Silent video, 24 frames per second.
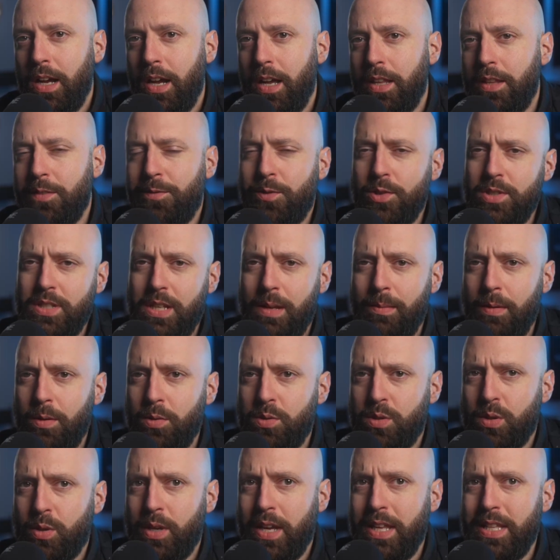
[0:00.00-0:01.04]
And the first time it
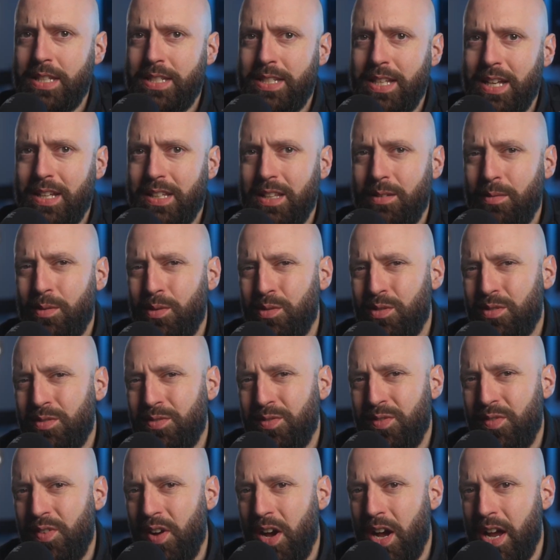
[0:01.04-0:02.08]
was okay, the second time it was
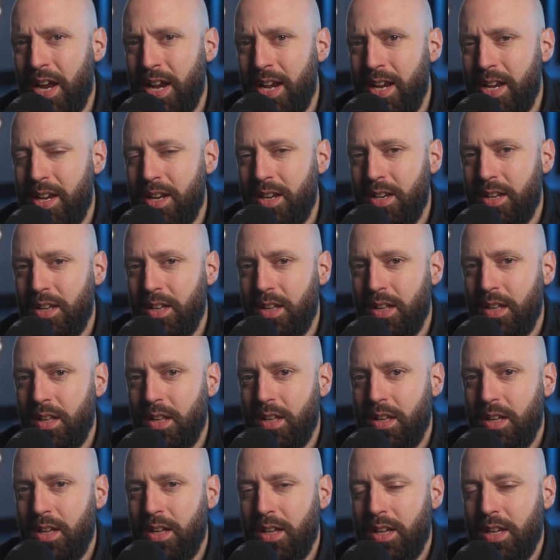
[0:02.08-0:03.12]
fine,
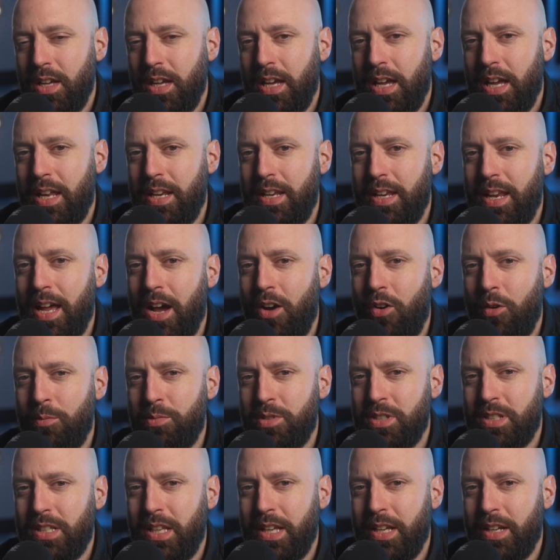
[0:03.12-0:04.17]
and now I'm
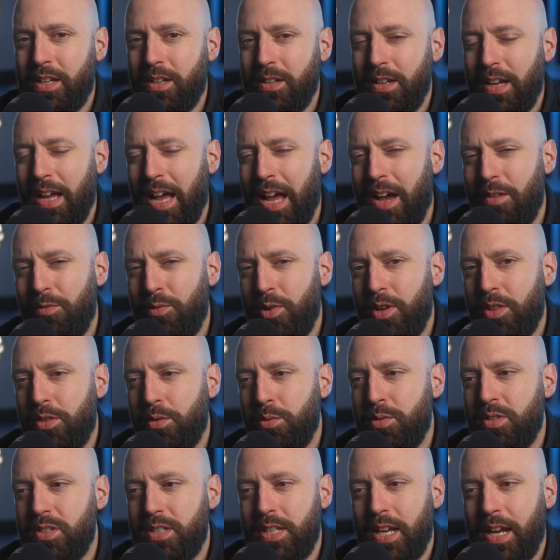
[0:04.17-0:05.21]
just like halfway
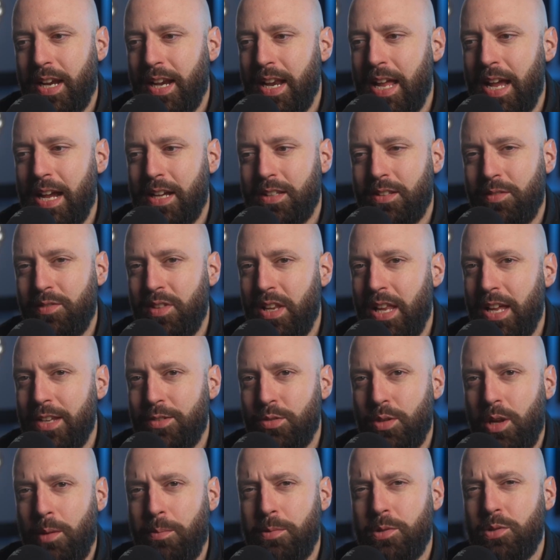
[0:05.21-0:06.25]
through the second act of the
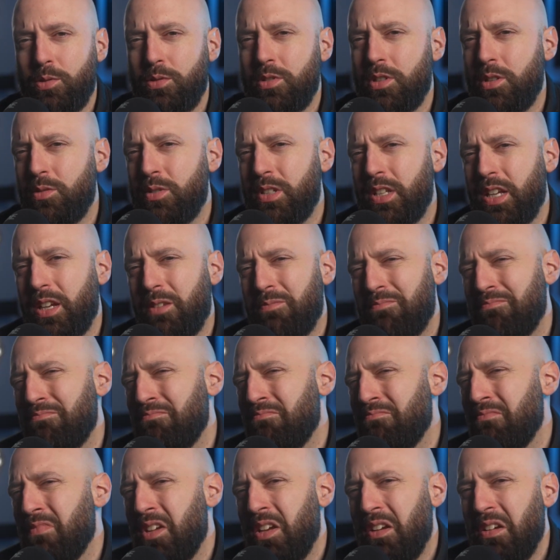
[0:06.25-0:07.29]
last 2 episodes. I was like,
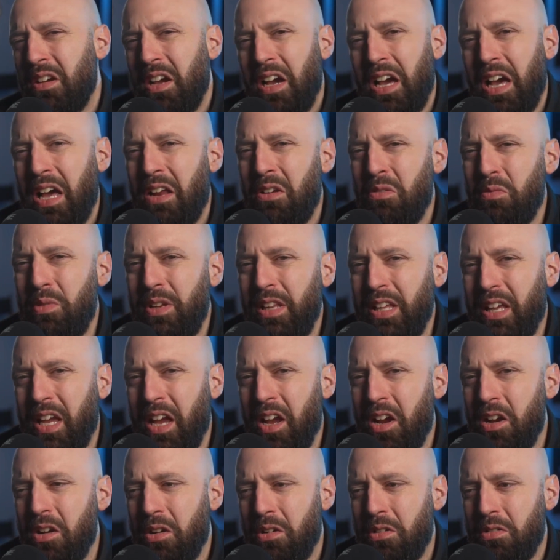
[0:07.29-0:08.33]
I don't really
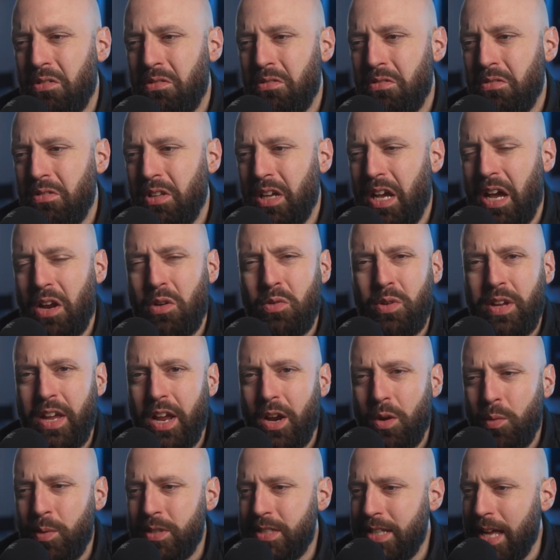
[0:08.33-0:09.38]
care. Like, I don't
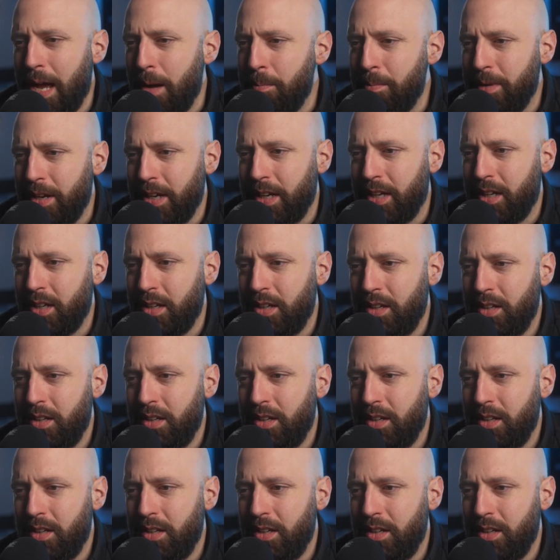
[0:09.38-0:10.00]
care what's happening.